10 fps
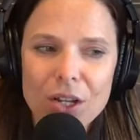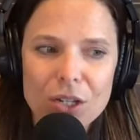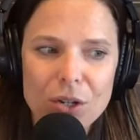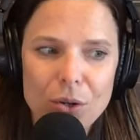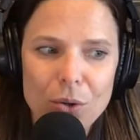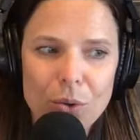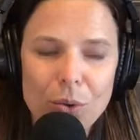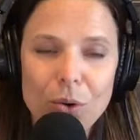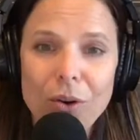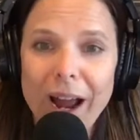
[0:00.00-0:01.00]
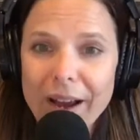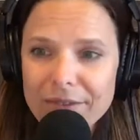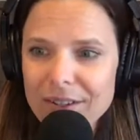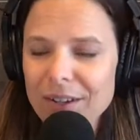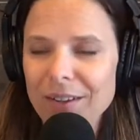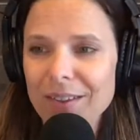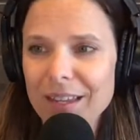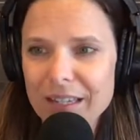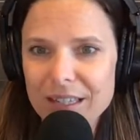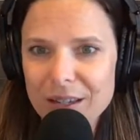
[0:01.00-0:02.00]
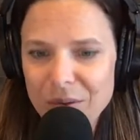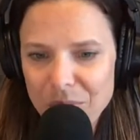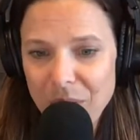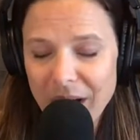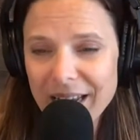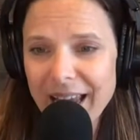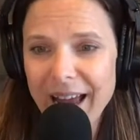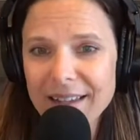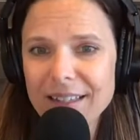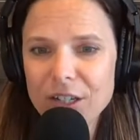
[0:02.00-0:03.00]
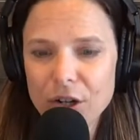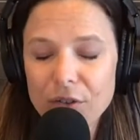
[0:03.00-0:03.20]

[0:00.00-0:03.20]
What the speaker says: to craft this podcast,